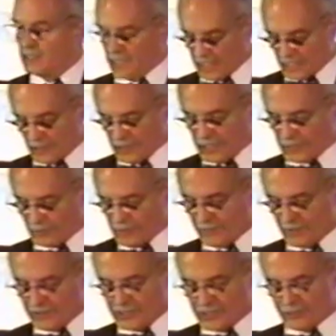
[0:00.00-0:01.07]
including
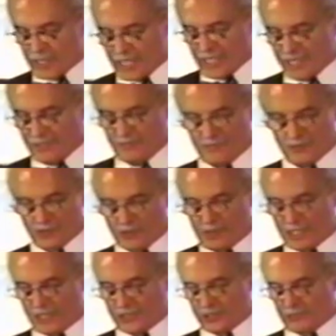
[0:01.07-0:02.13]
derivatives trading for
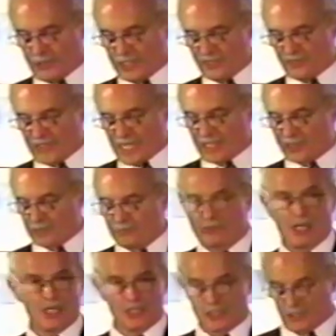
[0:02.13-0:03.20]
Credit Suisse financial
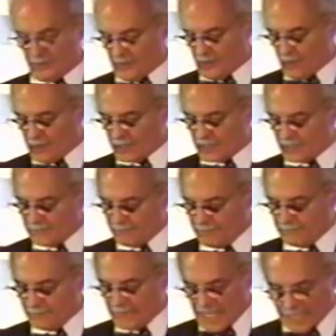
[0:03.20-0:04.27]
products in New York
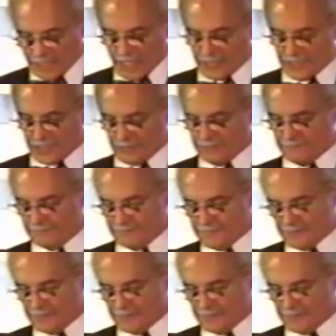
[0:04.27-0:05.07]
and London,